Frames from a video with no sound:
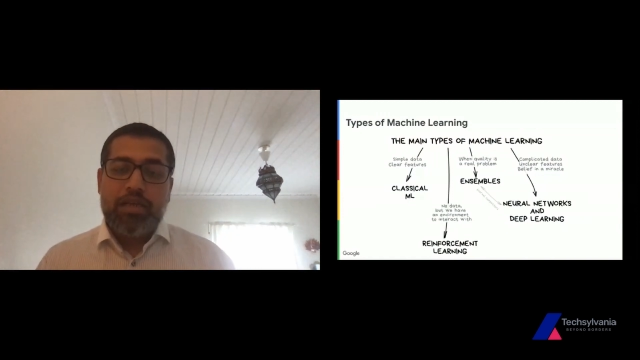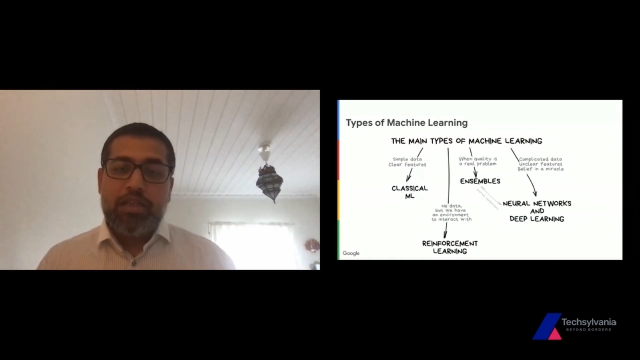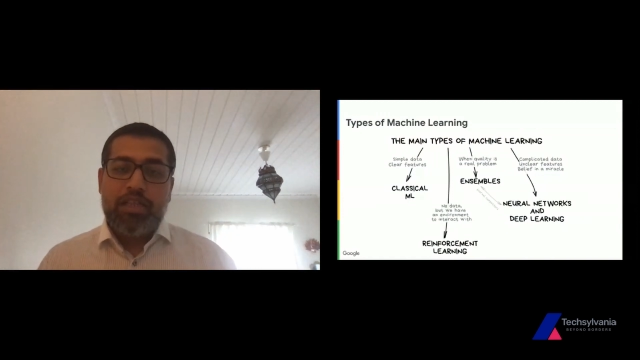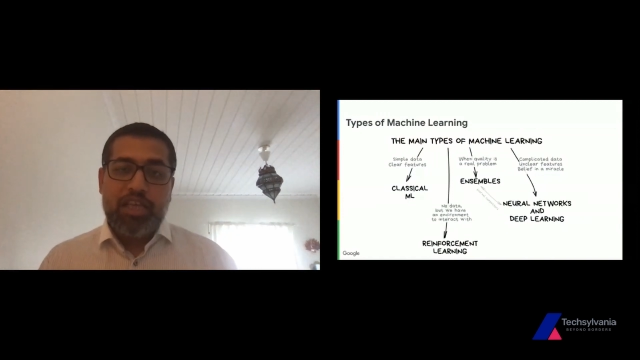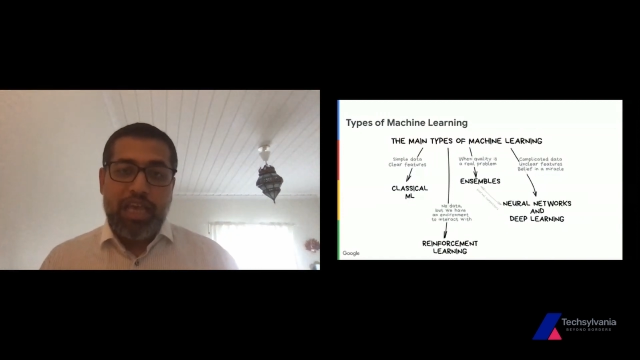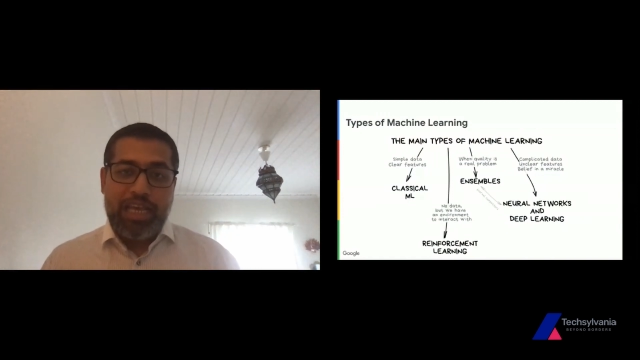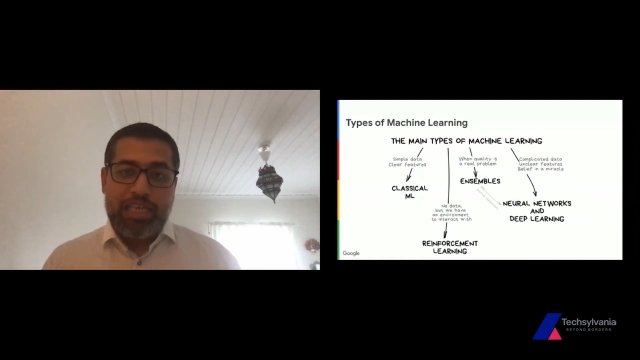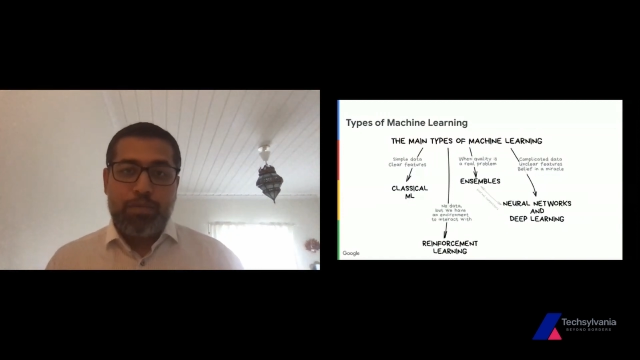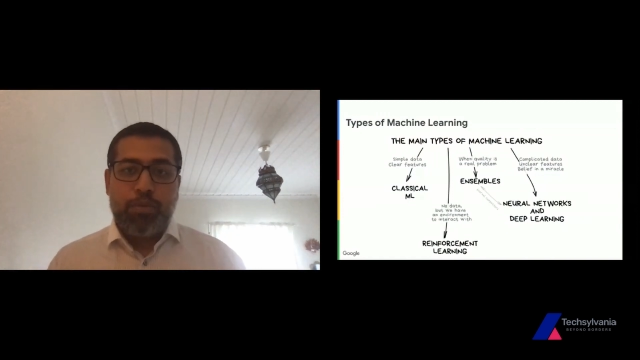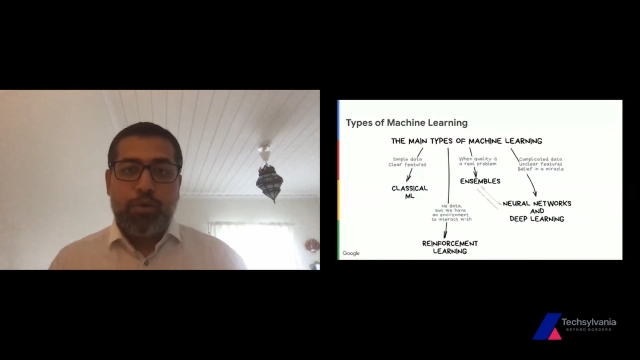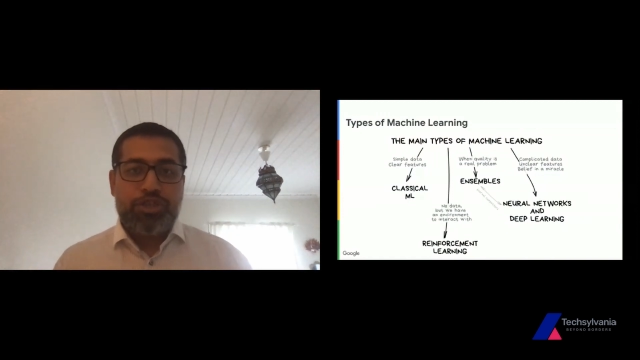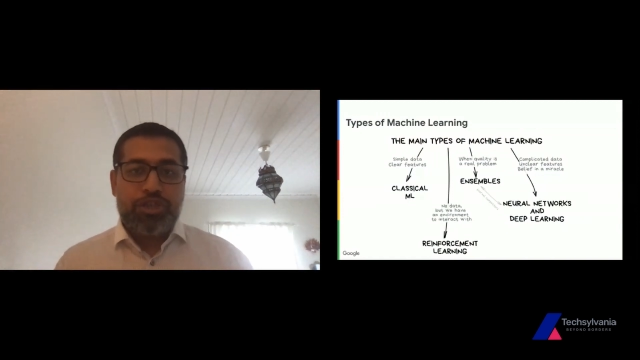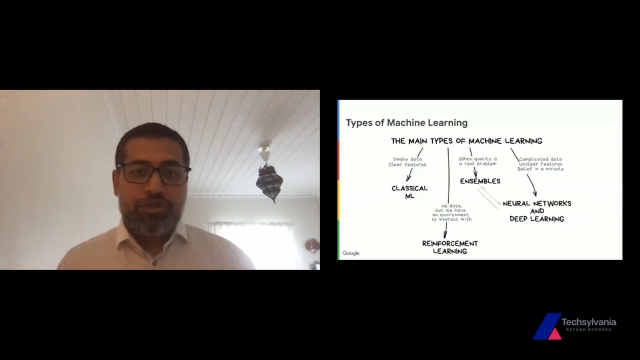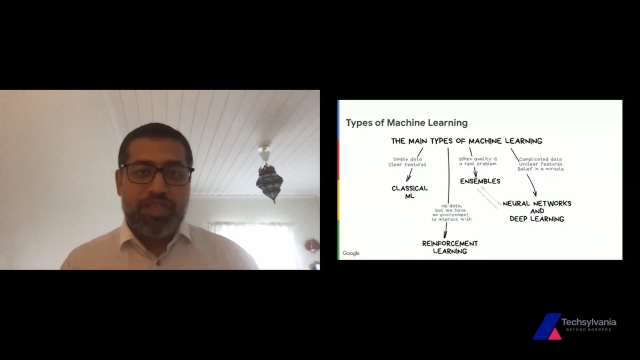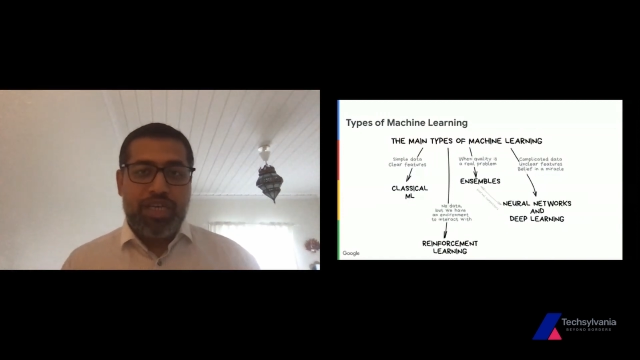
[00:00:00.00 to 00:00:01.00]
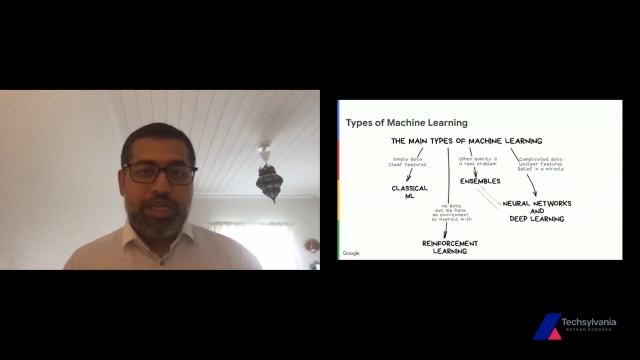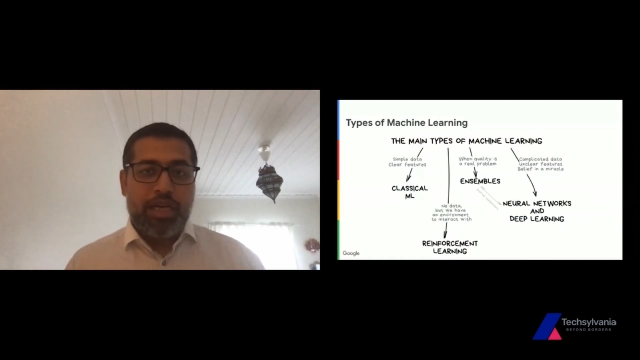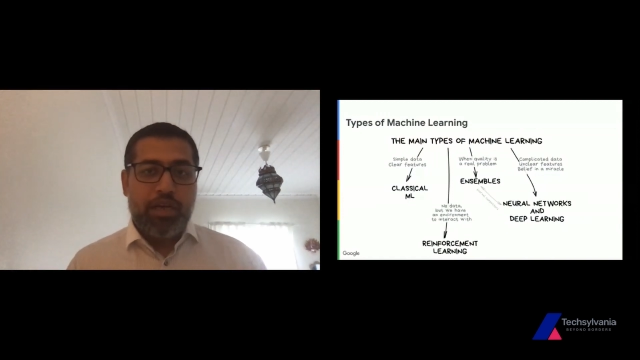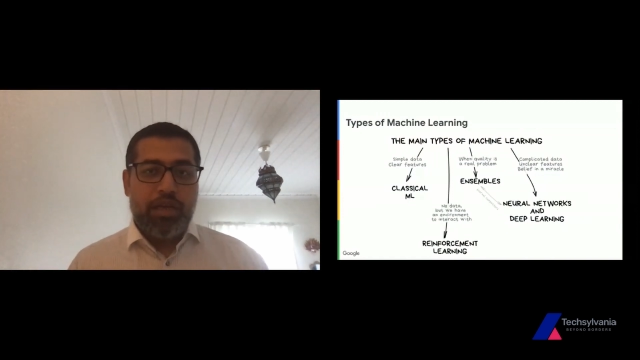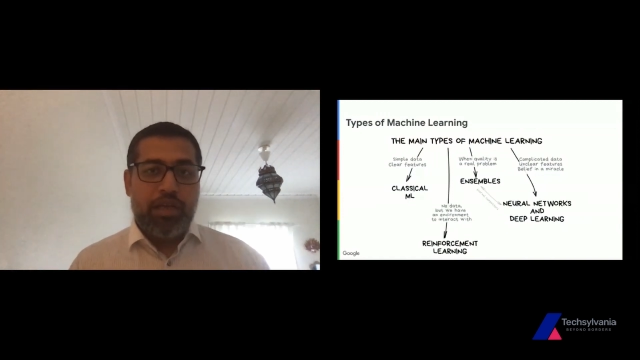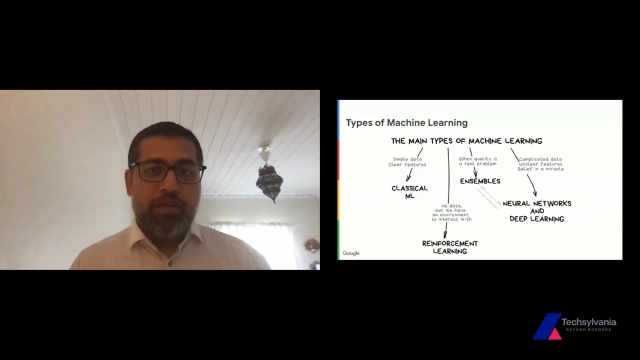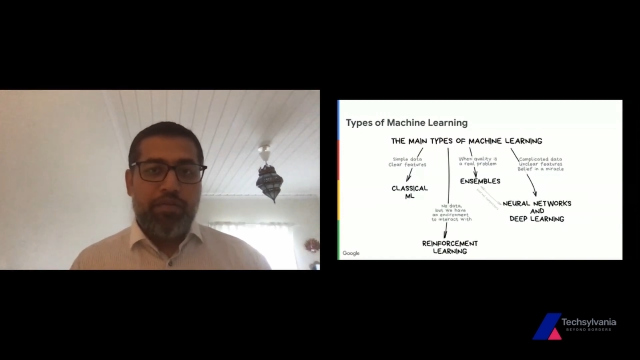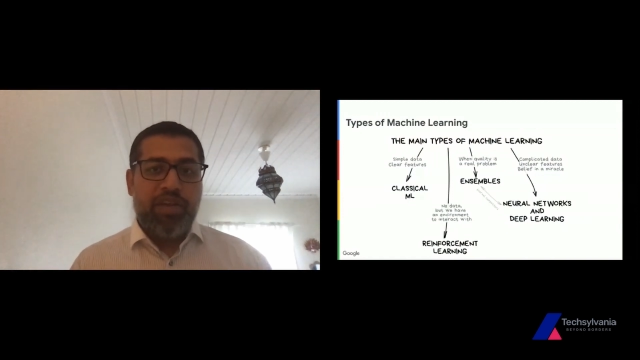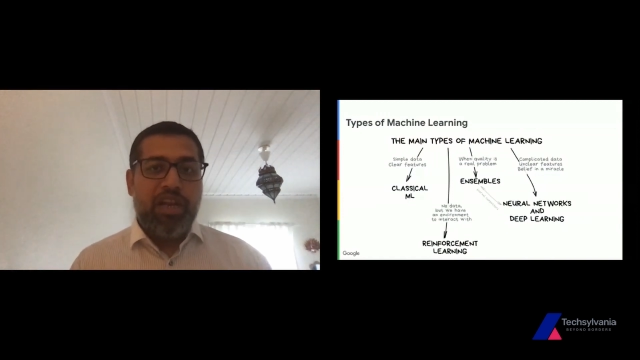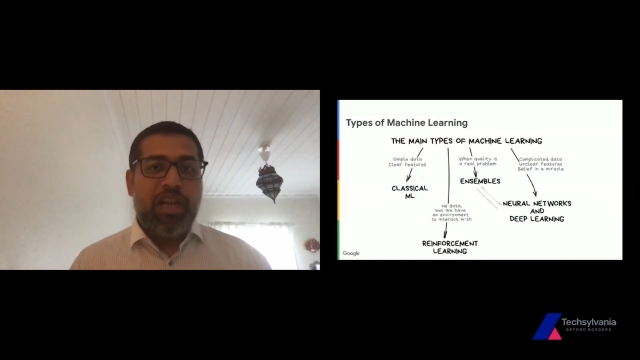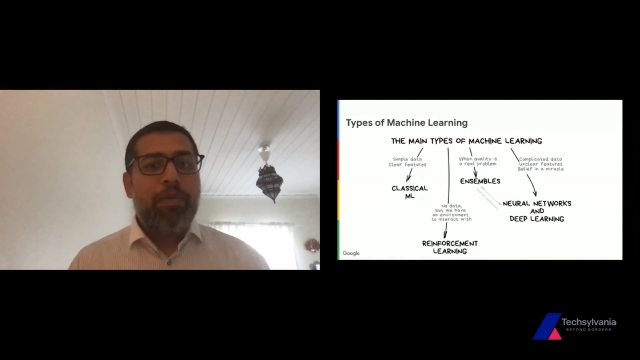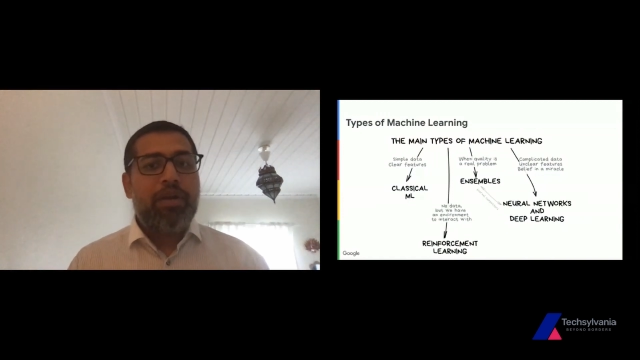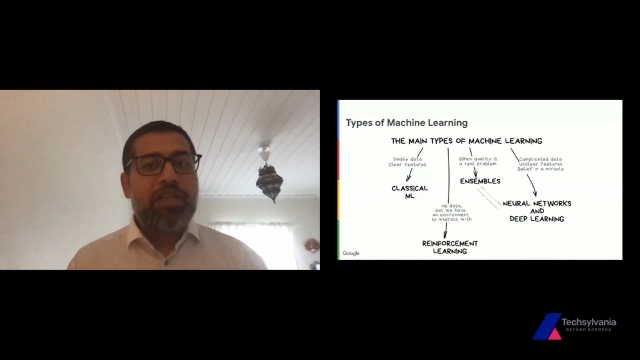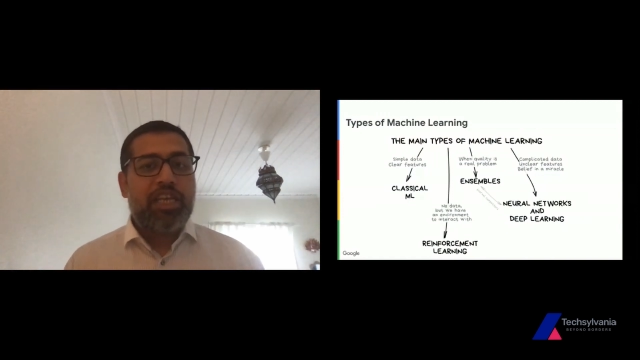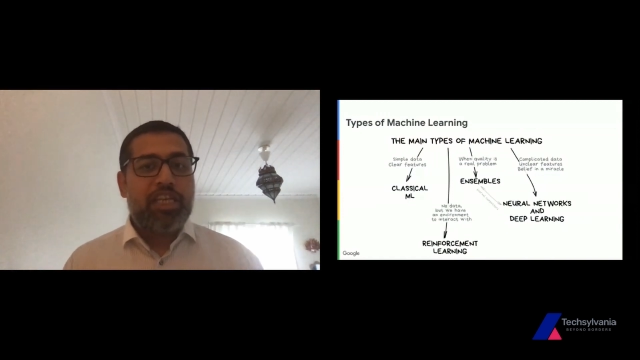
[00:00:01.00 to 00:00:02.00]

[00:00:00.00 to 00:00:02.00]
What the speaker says: the exposure to data, we limit the